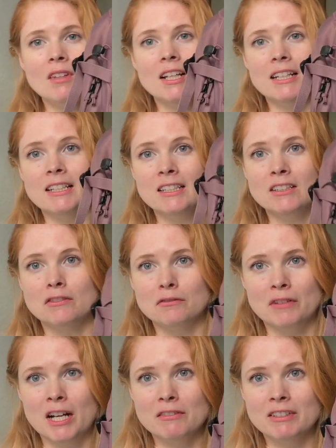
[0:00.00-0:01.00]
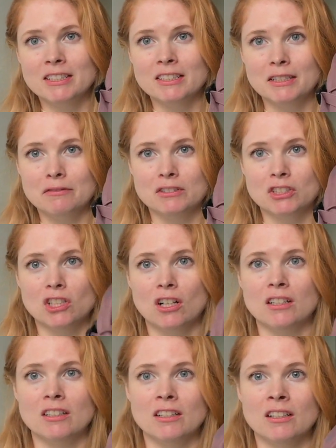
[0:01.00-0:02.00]
It is very different
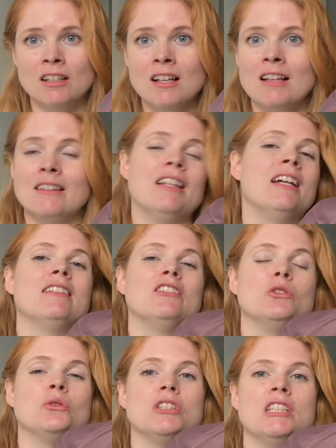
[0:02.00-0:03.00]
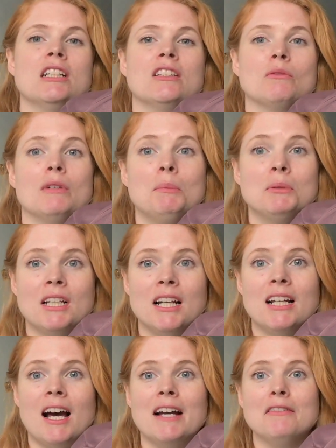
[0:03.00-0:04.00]
color than you see on the
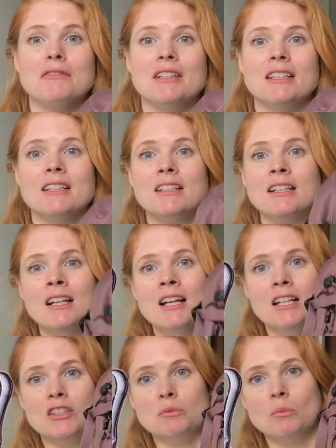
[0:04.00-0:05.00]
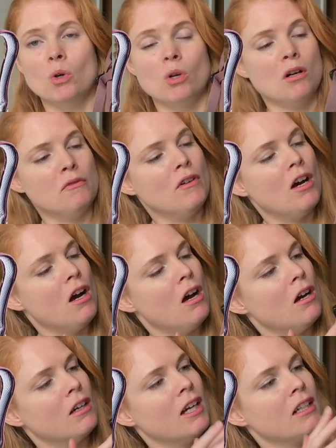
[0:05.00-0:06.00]
website. I think it's more of
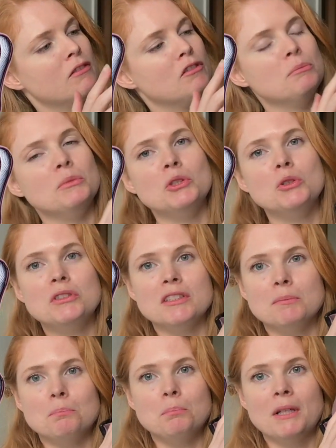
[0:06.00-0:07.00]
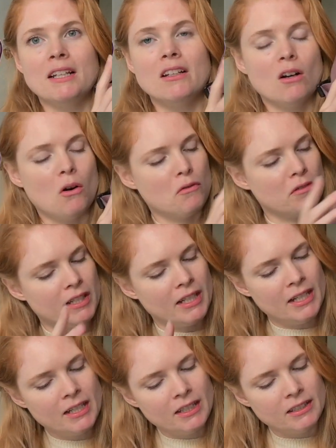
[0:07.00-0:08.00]
a kind of a muted pink over
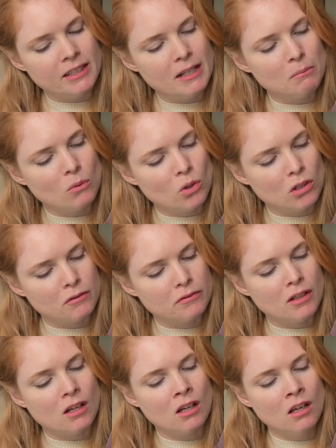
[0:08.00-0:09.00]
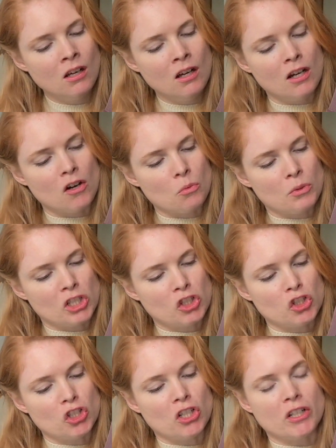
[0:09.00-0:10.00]
here and then more of a
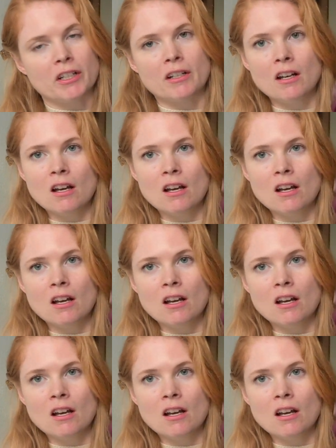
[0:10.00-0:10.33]
richer